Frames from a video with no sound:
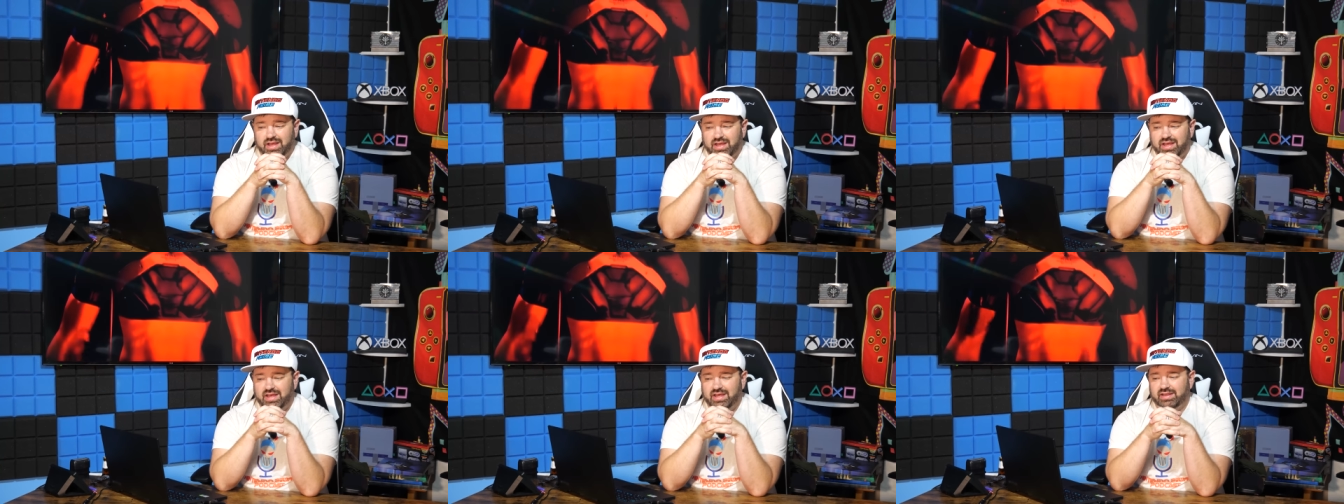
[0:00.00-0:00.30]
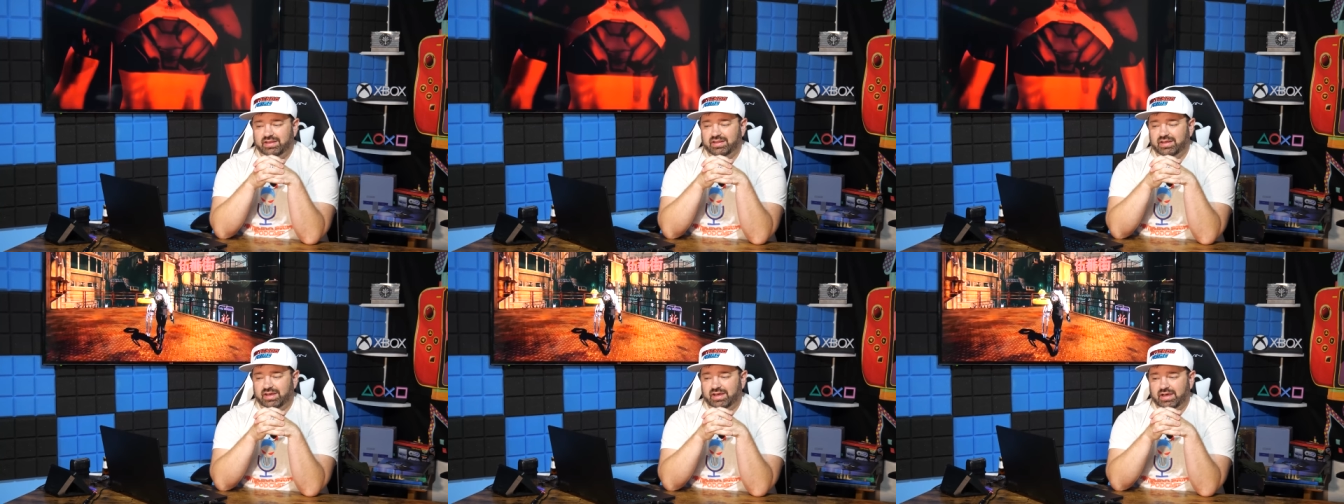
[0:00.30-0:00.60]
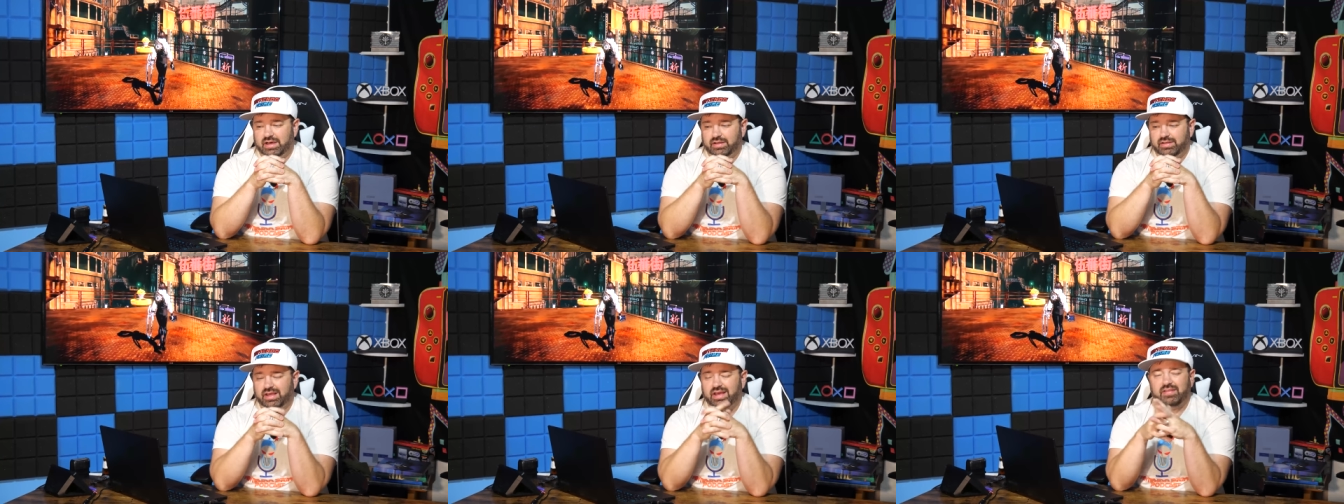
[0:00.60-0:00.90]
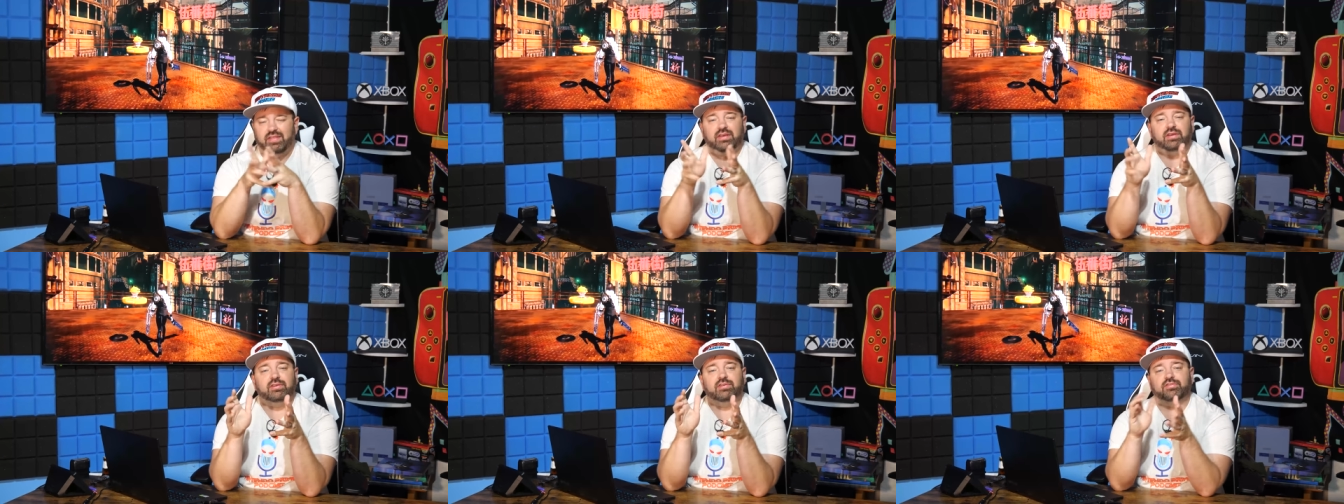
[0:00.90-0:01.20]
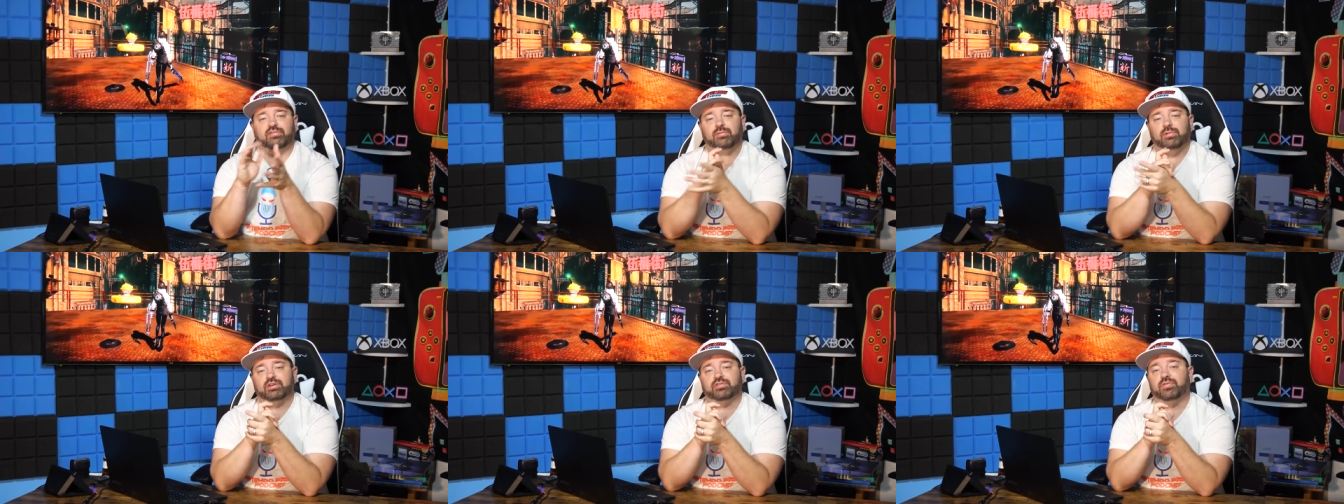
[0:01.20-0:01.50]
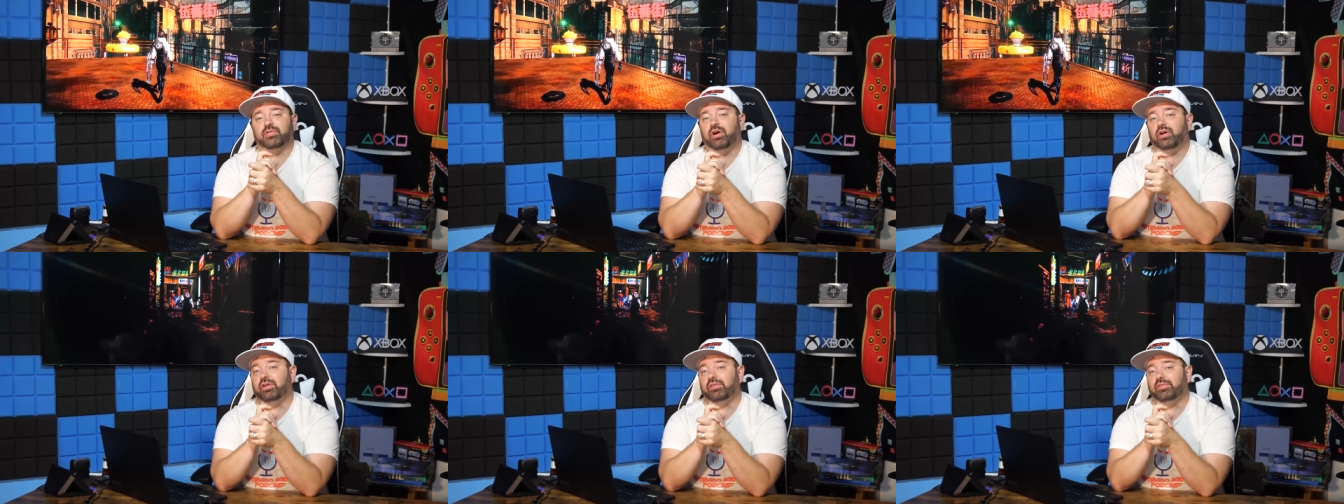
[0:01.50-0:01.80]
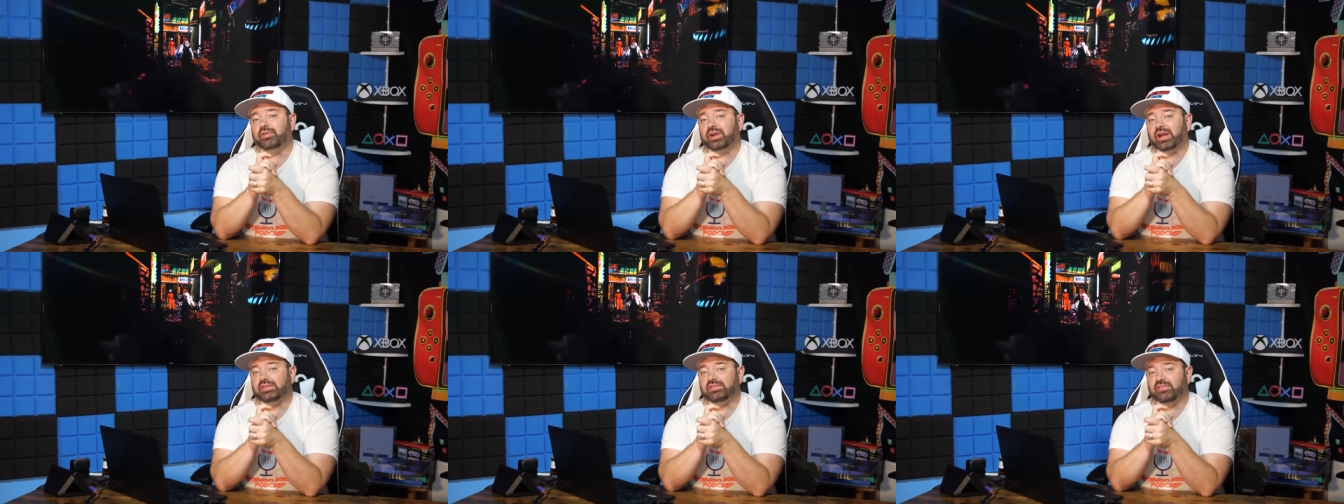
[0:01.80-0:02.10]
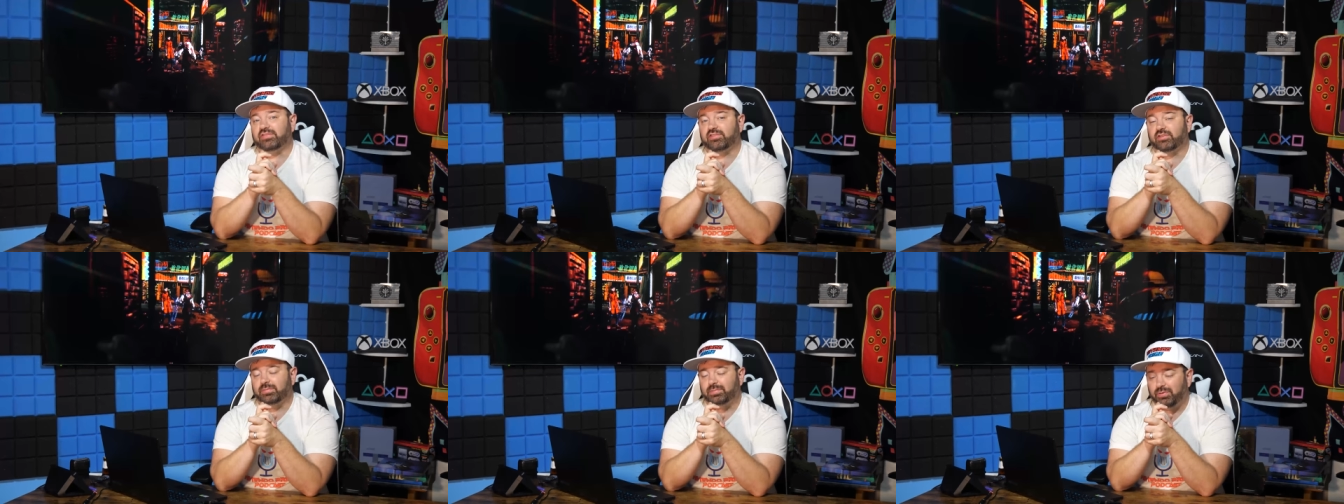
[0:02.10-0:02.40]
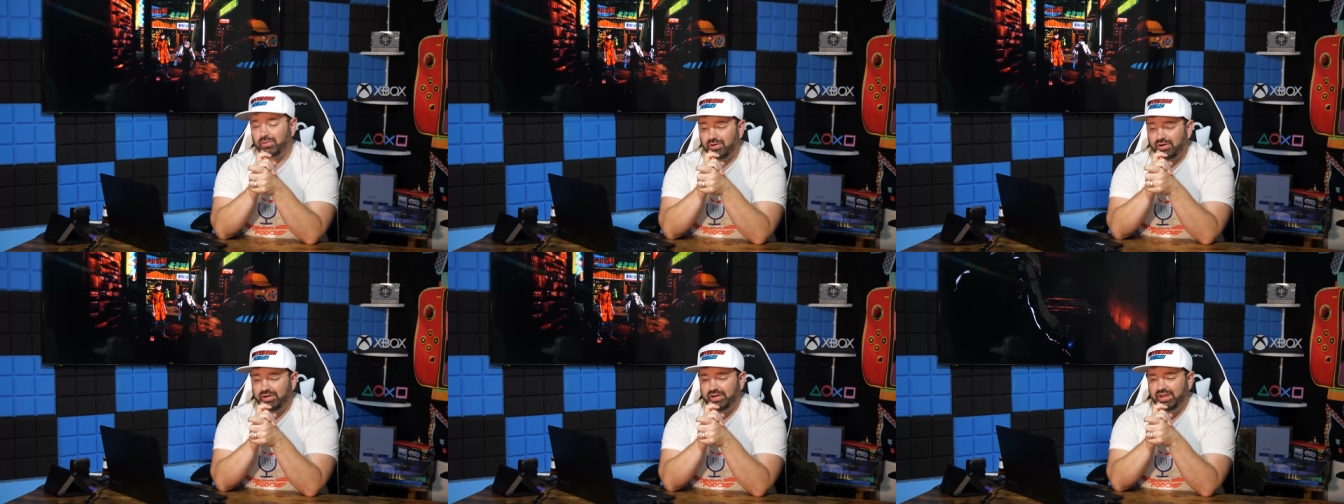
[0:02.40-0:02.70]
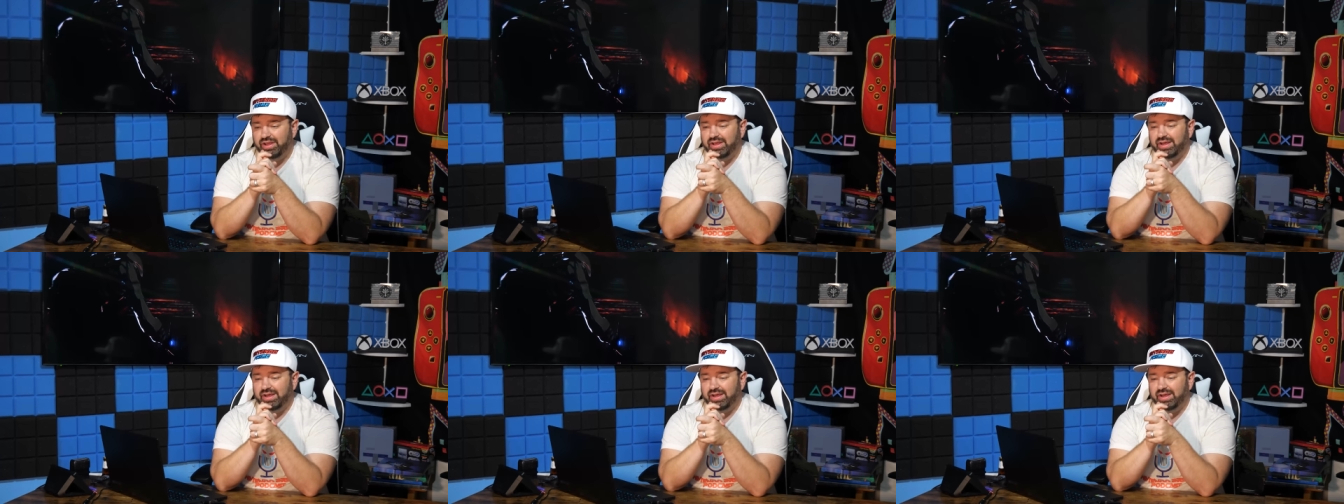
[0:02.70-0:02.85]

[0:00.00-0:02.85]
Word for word: And uh, yeah, thank you so much for all of your guys' support.